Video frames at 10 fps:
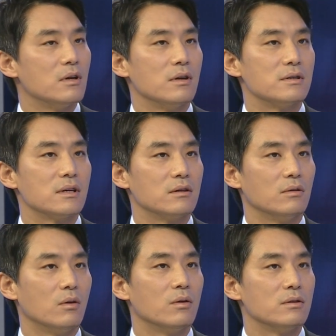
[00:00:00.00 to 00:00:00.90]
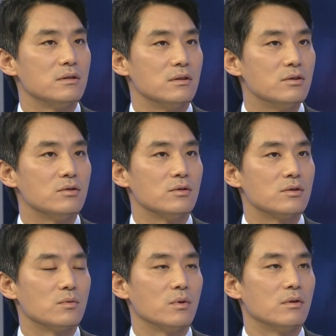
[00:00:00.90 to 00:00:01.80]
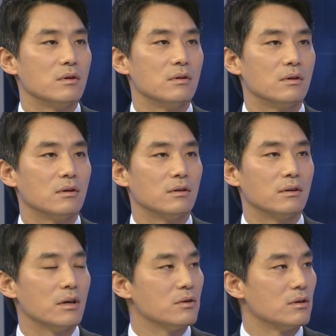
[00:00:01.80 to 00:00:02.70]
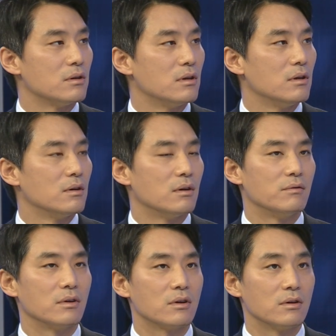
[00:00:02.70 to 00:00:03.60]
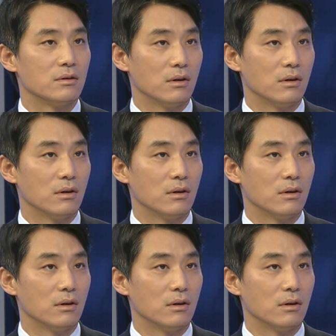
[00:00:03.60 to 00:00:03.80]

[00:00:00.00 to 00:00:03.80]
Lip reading: settle all these issues within the tenure of the current